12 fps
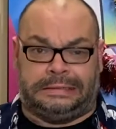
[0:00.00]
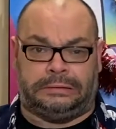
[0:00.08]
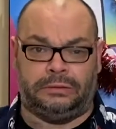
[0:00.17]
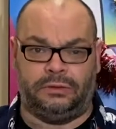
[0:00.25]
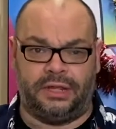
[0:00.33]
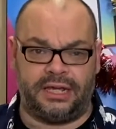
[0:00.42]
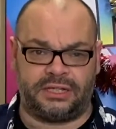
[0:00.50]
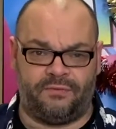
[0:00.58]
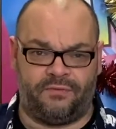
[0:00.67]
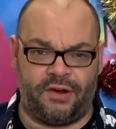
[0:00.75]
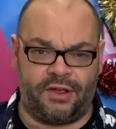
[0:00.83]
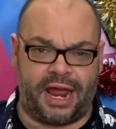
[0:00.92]
Oh, there's some
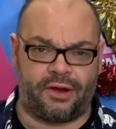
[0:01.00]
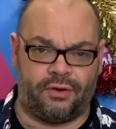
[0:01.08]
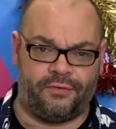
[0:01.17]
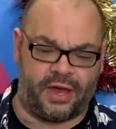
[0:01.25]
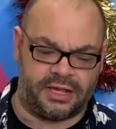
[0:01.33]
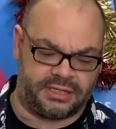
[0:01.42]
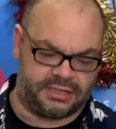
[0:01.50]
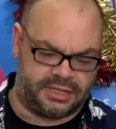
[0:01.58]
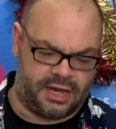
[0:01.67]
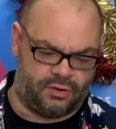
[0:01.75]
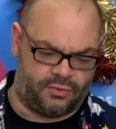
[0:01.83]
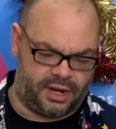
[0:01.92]
very angry faces
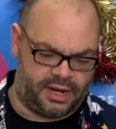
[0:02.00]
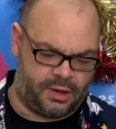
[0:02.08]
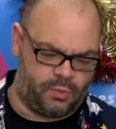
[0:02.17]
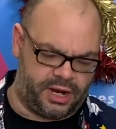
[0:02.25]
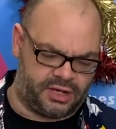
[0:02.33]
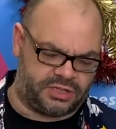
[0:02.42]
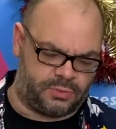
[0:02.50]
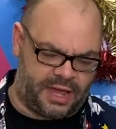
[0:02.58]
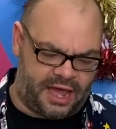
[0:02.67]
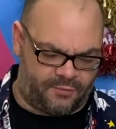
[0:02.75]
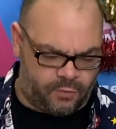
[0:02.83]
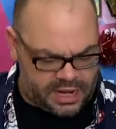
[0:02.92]
there right there. What else do we
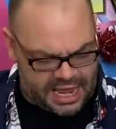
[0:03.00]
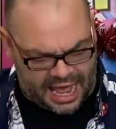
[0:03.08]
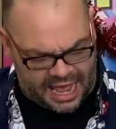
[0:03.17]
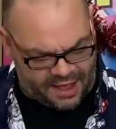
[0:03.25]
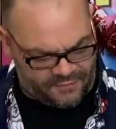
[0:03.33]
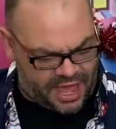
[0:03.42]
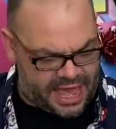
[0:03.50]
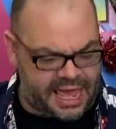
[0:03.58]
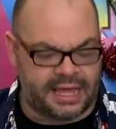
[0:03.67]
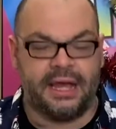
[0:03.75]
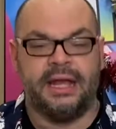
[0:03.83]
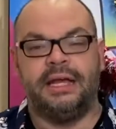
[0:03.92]
have? We have
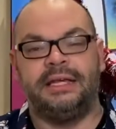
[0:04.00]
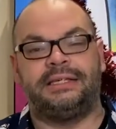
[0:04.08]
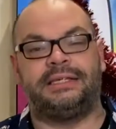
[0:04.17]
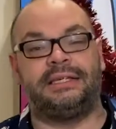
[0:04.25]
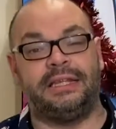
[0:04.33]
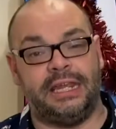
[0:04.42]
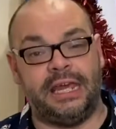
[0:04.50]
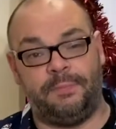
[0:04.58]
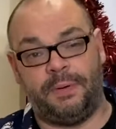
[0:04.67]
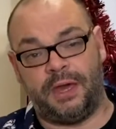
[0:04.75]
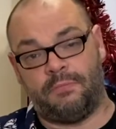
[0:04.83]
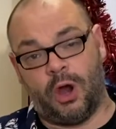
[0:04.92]
a
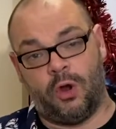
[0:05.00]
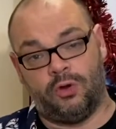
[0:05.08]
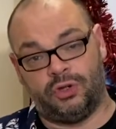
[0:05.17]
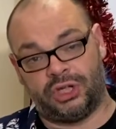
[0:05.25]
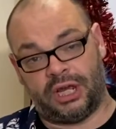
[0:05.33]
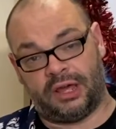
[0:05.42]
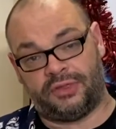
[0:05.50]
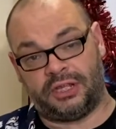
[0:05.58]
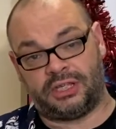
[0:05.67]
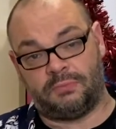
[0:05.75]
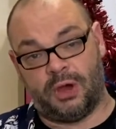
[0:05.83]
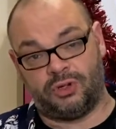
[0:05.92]
sleepy emoji. I think
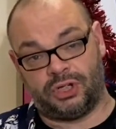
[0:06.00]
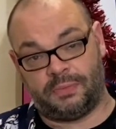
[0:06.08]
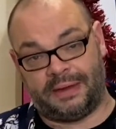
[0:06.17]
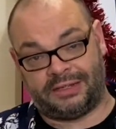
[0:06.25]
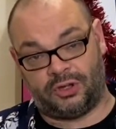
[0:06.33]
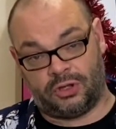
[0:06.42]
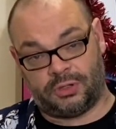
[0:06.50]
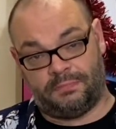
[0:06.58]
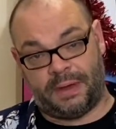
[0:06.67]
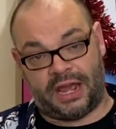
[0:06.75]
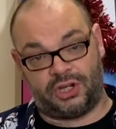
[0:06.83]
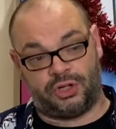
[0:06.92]
this emoji is about to go to
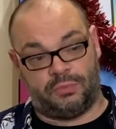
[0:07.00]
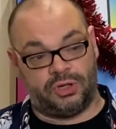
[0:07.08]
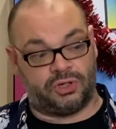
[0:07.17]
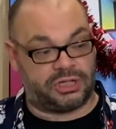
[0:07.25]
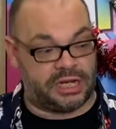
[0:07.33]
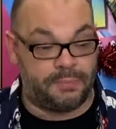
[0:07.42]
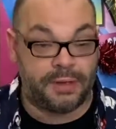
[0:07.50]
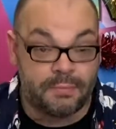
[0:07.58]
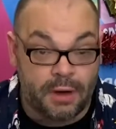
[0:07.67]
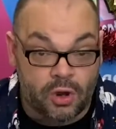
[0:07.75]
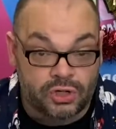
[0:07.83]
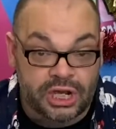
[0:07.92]
bed. Show me your sleepy
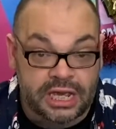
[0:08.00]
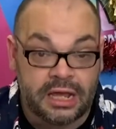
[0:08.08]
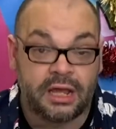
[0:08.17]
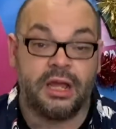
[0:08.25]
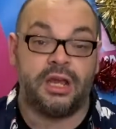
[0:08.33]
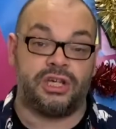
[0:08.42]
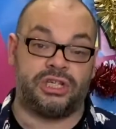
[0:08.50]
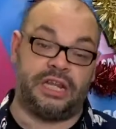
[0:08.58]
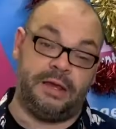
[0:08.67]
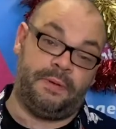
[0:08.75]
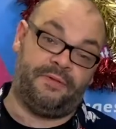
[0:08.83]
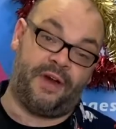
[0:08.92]
emoji.
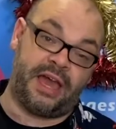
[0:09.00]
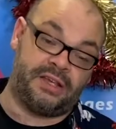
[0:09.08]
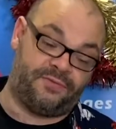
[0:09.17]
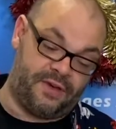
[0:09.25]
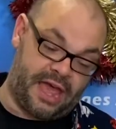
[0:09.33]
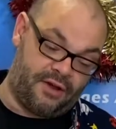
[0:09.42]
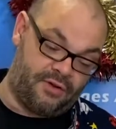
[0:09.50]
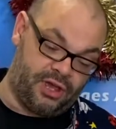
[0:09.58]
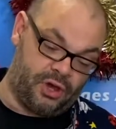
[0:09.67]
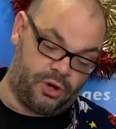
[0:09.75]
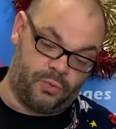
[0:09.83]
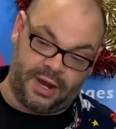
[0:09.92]
Sleepy face. Very
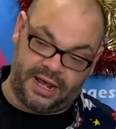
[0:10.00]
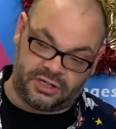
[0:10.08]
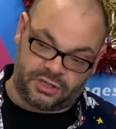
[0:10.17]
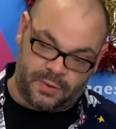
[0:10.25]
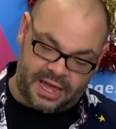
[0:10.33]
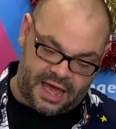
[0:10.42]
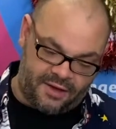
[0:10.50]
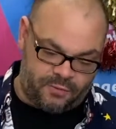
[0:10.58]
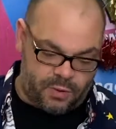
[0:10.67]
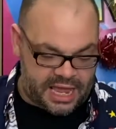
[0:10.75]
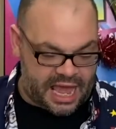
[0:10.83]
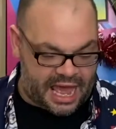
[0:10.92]
good. What else do we have?
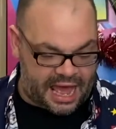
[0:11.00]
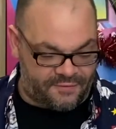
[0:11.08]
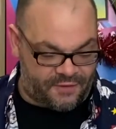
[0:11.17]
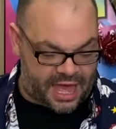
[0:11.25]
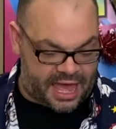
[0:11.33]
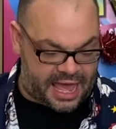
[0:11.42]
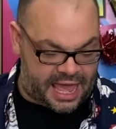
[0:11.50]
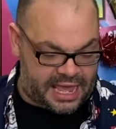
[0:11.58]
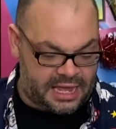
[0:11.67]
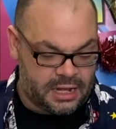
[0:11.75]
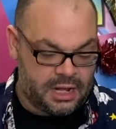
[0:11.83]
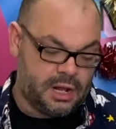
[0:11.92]
We have
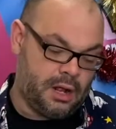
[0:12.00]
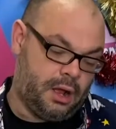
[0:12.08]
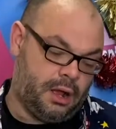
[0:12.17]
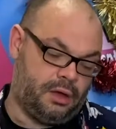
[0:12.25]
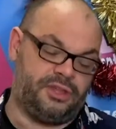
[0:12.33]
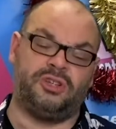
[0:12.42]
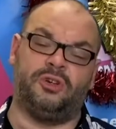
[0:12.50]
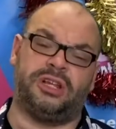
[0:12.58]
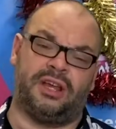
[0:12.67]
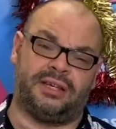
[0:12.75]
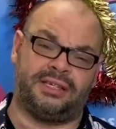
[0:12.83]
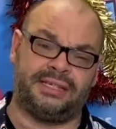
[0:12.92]
a... Oh, this looks
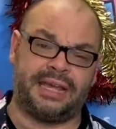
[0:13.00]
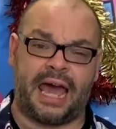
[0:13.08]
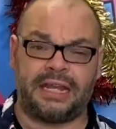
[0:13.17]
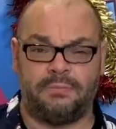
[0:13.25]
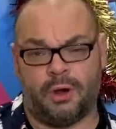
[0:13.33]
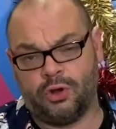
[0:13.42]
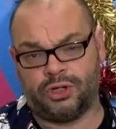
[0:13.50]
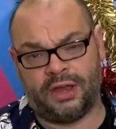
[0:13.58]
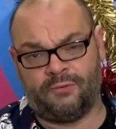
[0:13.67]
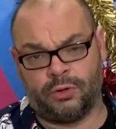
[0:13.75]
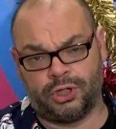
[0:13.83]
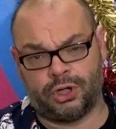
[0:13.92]
like a sad emoji.
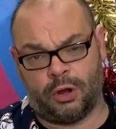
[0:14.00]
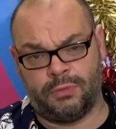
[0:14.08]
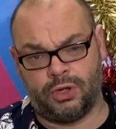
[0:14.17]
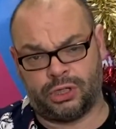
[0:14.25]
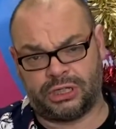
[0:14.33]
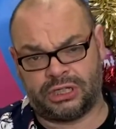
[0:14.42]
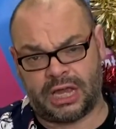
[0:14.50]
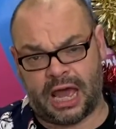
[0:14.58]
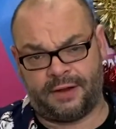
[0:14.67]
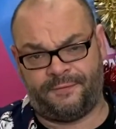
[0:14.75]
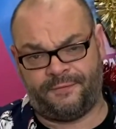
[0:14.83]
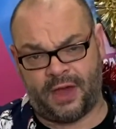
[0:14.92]
Everyone show me your
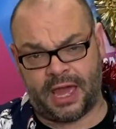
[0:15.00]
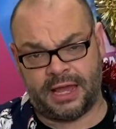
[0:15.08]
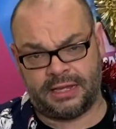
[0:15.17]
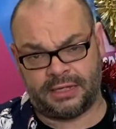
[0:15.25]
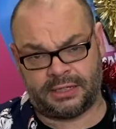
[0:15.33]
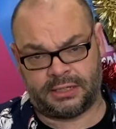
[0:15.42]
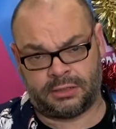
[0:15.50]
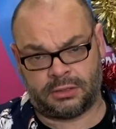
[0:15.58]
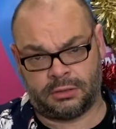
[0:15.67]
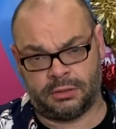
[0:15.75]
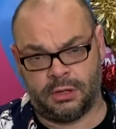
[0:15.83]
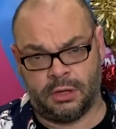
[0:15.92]
sad
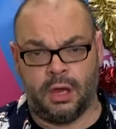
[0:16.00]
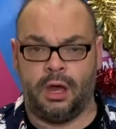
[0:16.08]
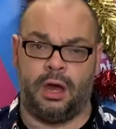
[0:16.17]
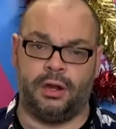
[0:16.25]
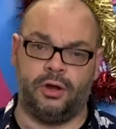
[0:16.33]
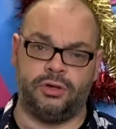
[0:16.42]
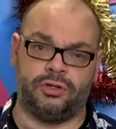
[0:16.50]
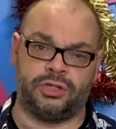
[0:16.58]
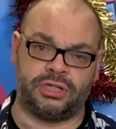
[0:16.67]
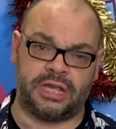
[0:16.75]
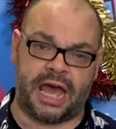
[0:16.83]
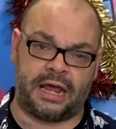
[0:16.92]
face. I know you're
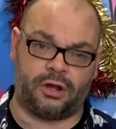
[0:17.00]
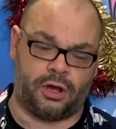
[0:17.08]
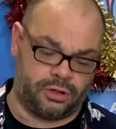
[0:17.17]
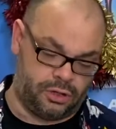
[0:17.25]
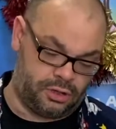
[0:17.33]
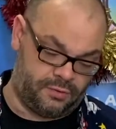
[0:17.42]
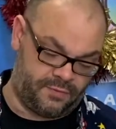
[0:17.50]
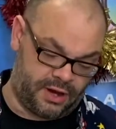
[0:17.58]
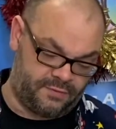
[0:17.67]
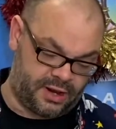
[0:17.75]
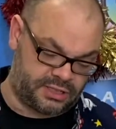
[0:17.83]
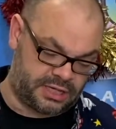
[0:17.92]
sad, aren't you? A very,
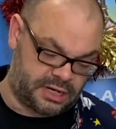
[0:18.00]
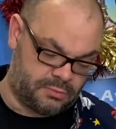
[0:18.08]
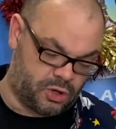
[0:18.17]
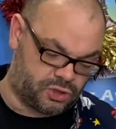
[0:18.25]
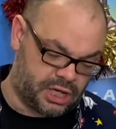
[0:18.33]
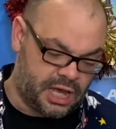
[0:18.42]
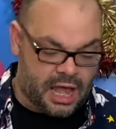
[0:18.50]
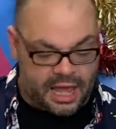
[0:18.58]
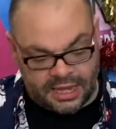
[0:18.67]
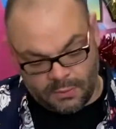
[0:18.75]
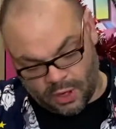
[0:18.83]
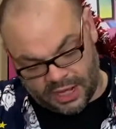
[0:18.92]
very sad emoji.
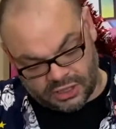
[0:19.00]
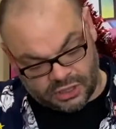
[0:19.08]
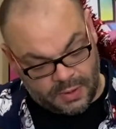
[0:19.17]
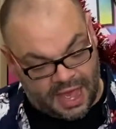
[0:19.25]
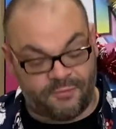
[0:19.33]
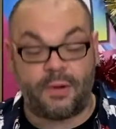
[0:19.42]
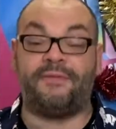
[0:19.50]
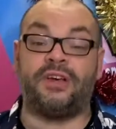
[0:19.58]
Then what else do we have?